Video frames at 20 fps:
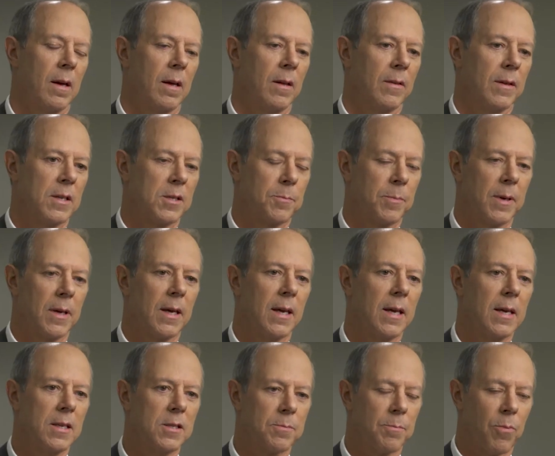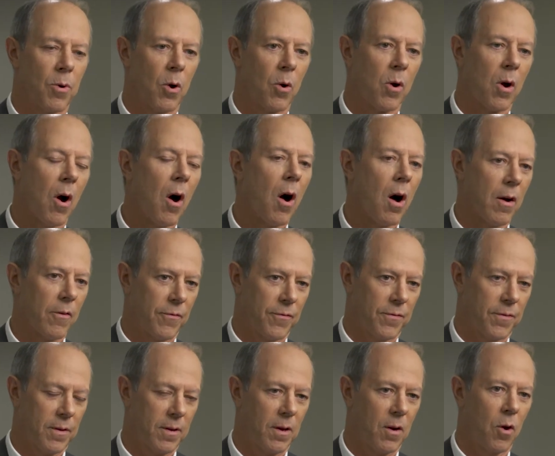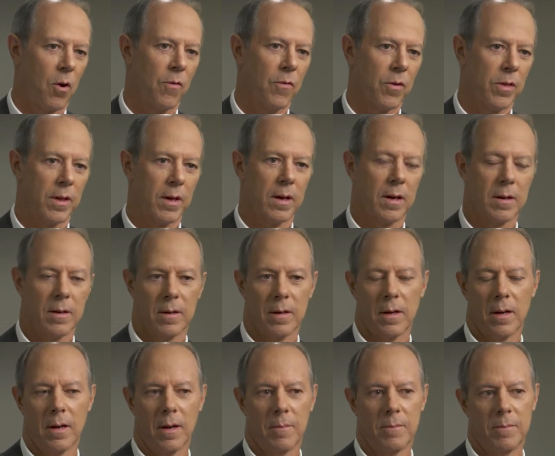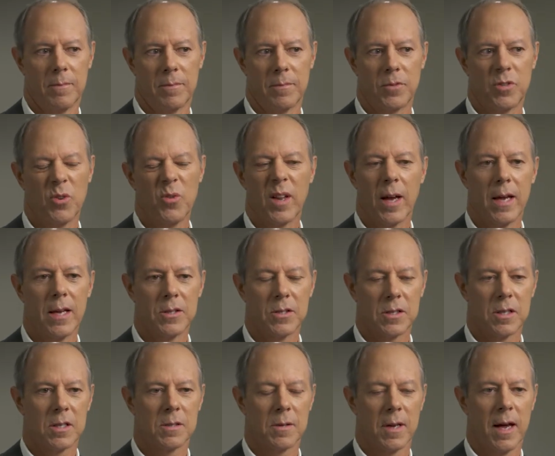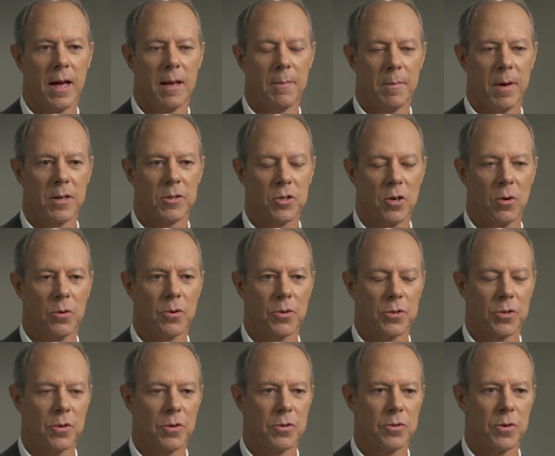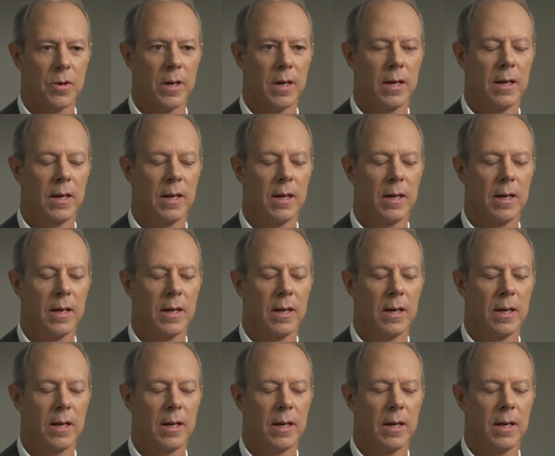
these PEs broke off over the 2 days since I had my shoulder surgery